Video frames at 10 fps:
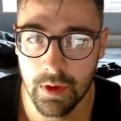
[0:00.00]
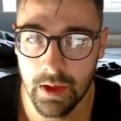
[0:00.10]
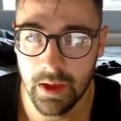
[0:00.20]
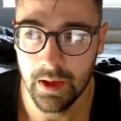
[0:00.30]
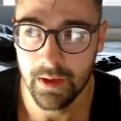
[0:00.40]

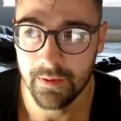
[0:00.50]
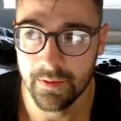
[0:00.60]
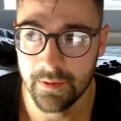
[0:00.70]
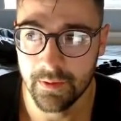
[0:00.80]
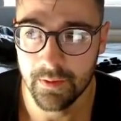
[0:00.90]
and
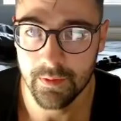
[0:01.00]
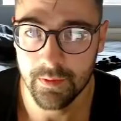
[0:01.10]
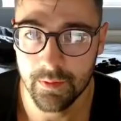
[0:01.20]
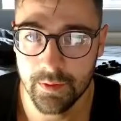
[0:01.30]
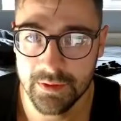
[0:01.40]

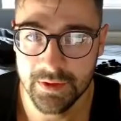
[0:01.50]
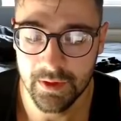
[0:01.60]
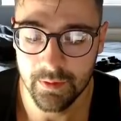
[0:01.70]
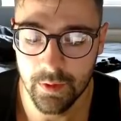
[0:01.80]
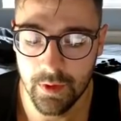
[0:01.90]
we'll say
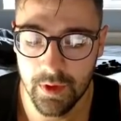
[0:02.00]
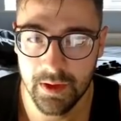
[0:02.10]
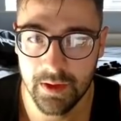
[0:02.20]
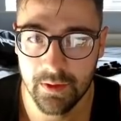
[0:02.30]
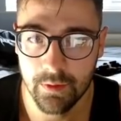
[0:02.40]
Y
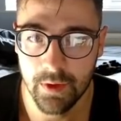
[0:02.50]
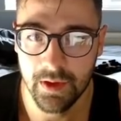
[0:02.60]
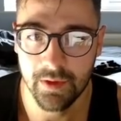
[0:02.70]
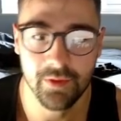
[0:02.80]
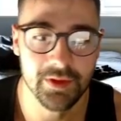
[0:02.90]
100.